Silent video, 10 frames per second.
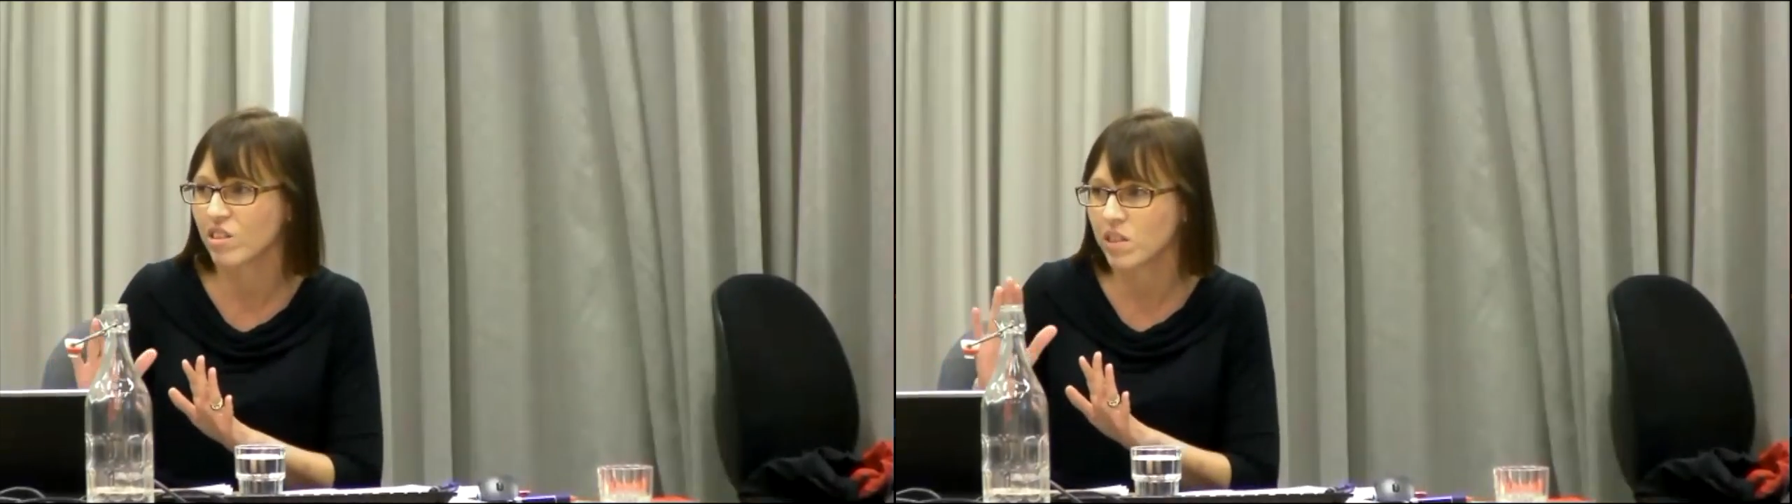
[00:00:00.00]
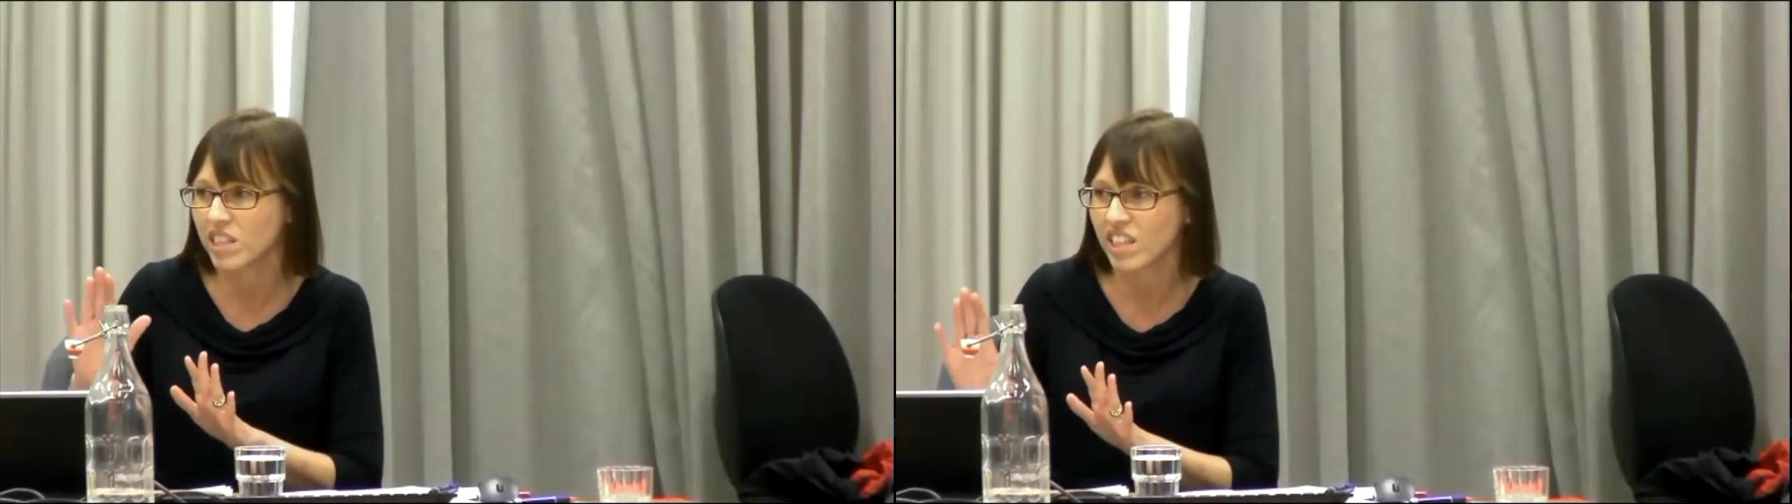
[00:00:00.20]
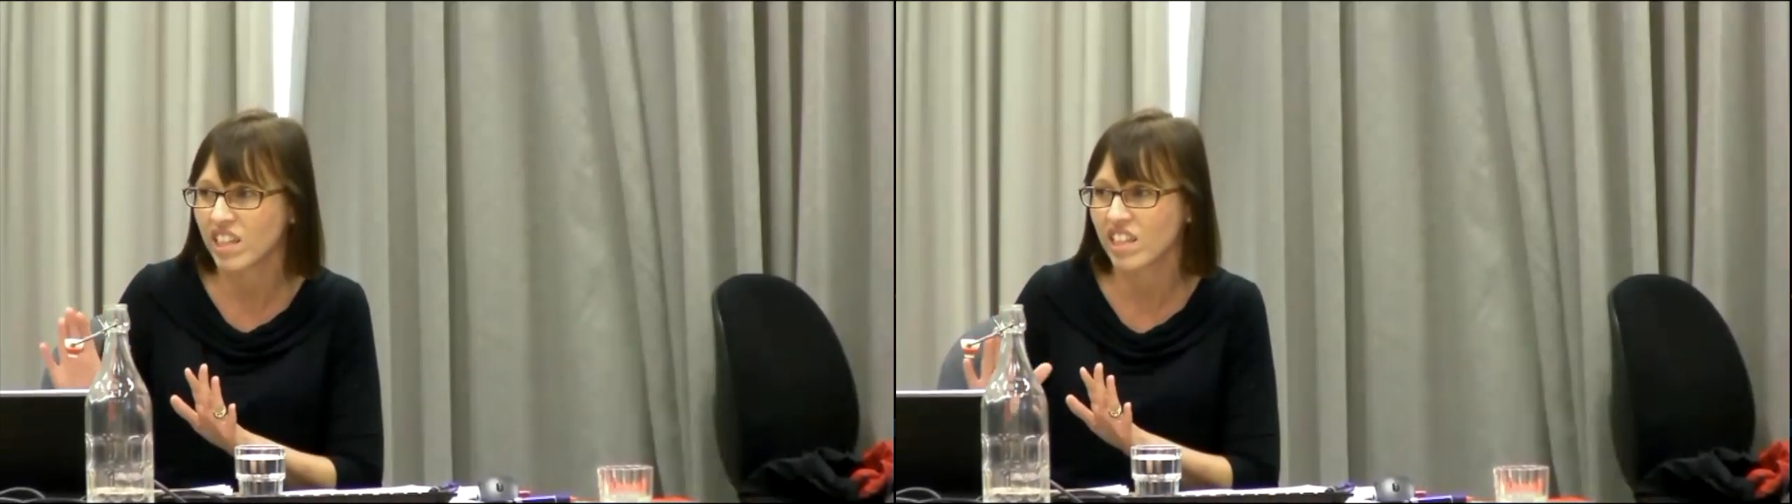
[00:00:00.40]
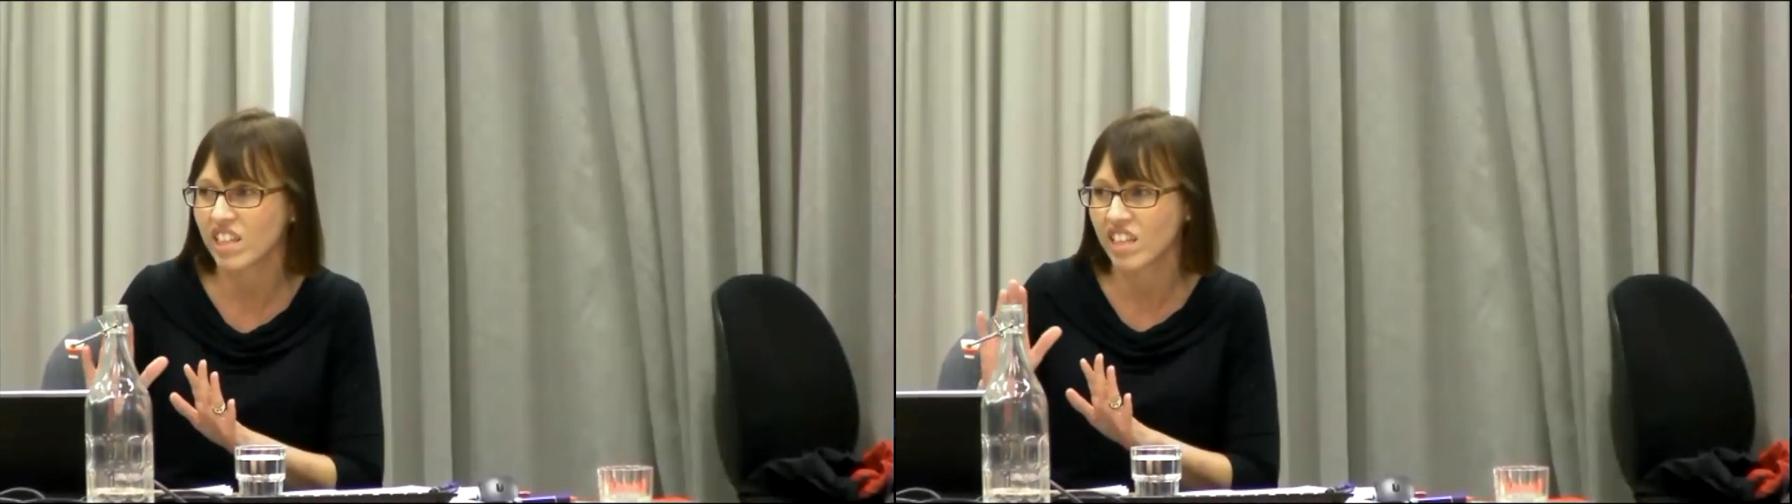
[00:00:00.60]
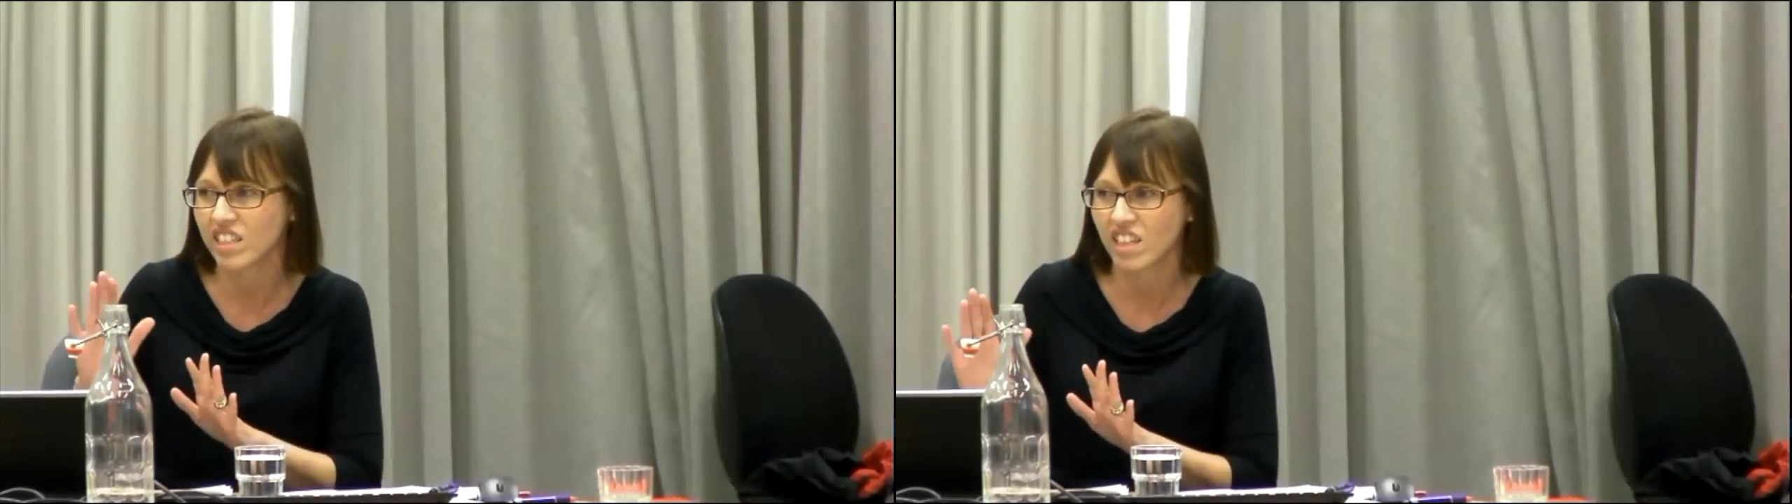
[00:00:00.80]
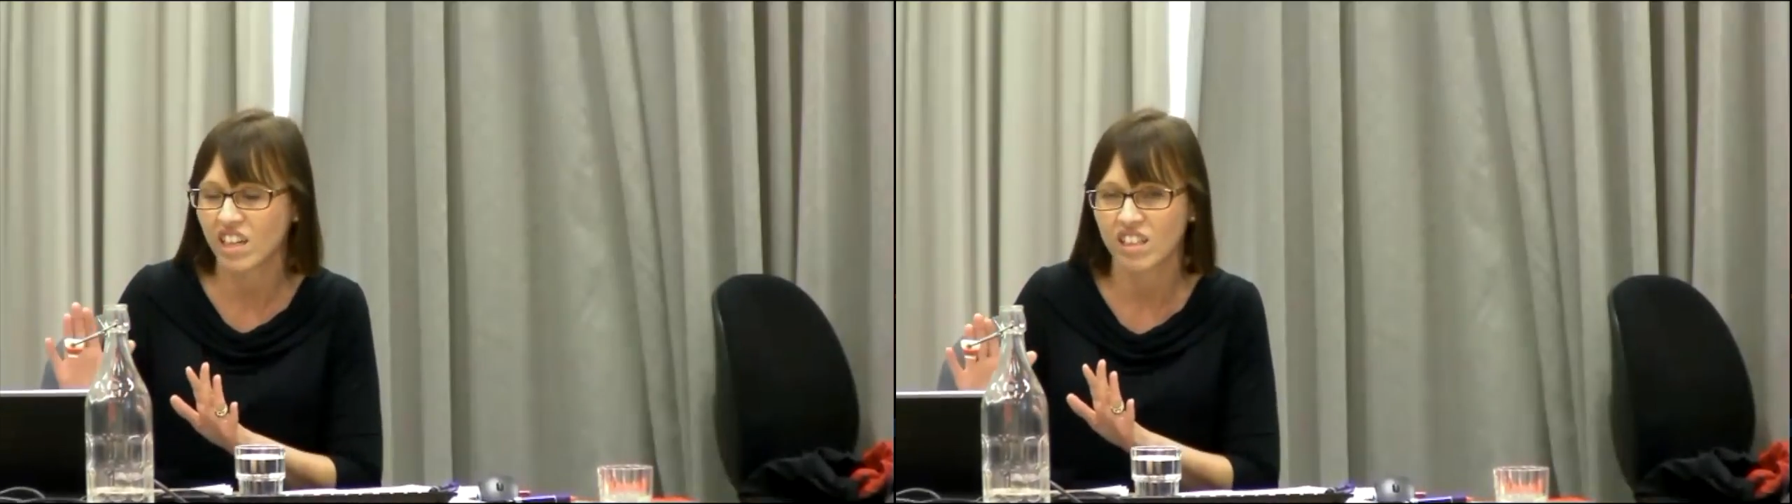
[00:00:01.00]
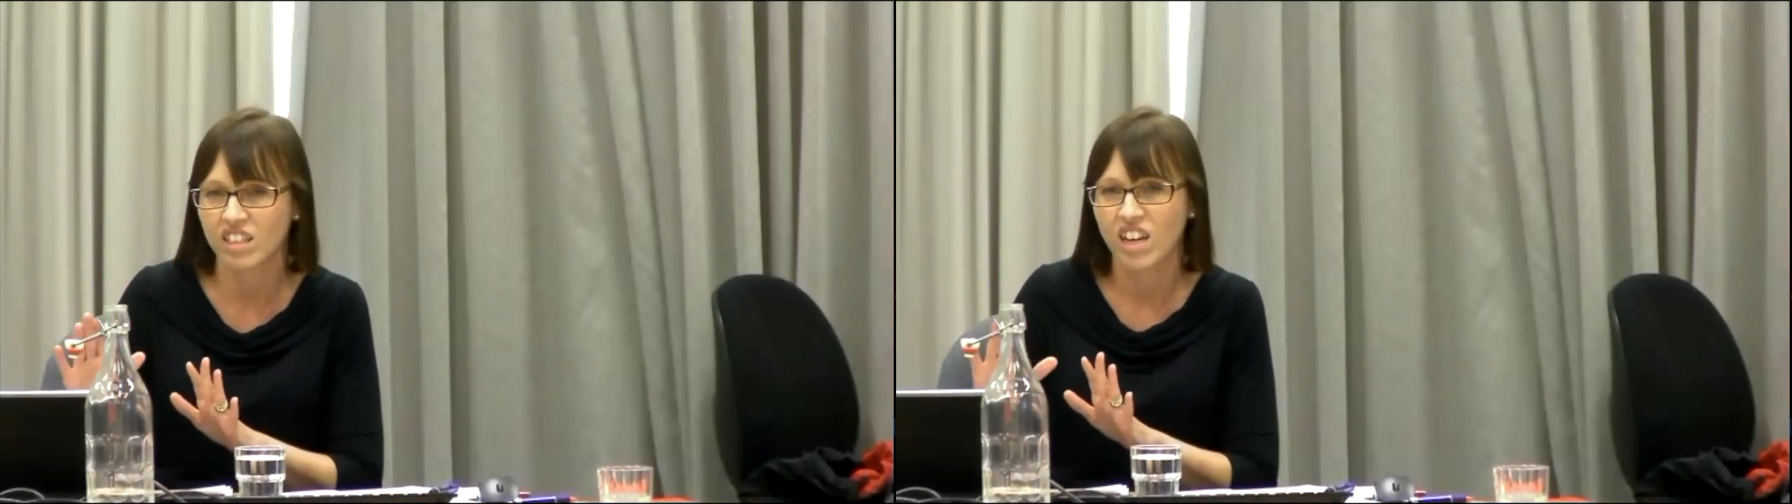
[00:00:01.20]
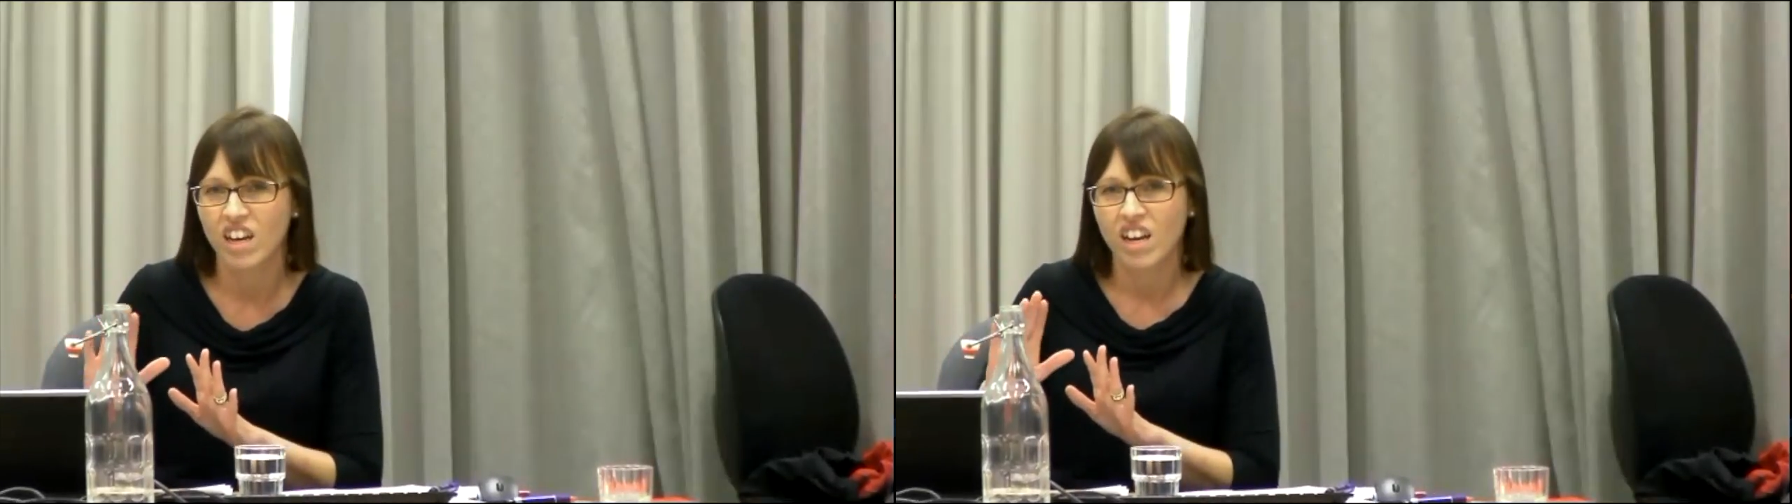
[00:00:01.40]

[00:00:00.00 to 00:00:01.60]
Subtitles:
and in particular the ASEAN,